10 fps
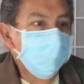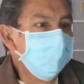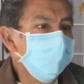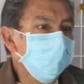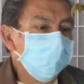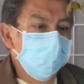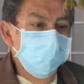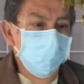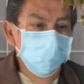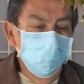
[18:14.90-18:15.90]
Okay,
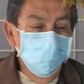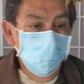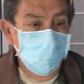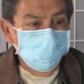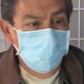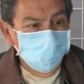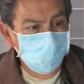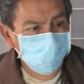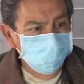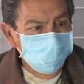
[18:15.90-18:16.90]
now we've wrapped that
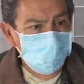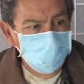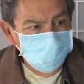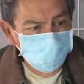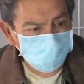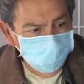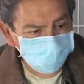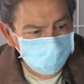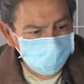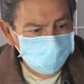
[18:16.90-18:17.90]
thing with plastic,
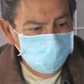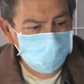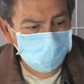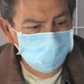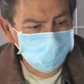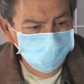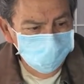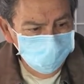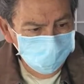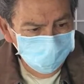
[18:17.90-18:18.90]
tight,
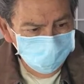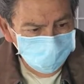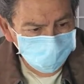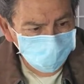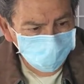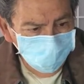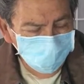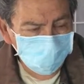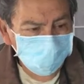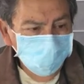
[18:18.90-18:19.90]
snug all
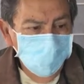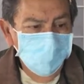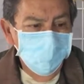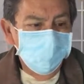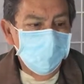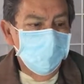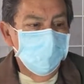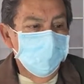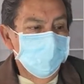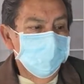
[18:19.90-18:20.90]
around.
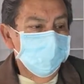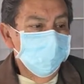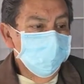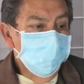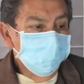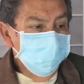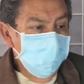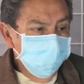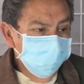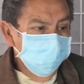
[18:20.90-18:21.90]
You don't have to
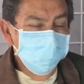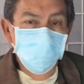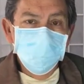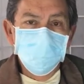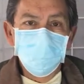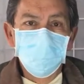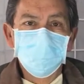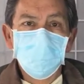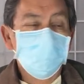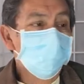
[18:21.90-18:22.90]
mess with the moisture of
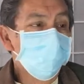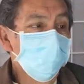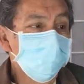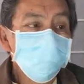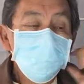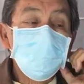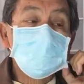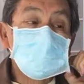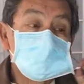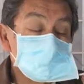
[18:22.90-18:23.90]
it anymore. You
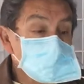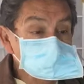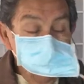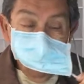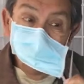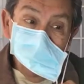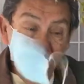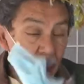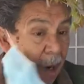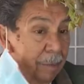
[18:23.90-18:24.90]
don't have to water it
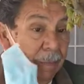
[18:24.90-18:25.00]
anymore.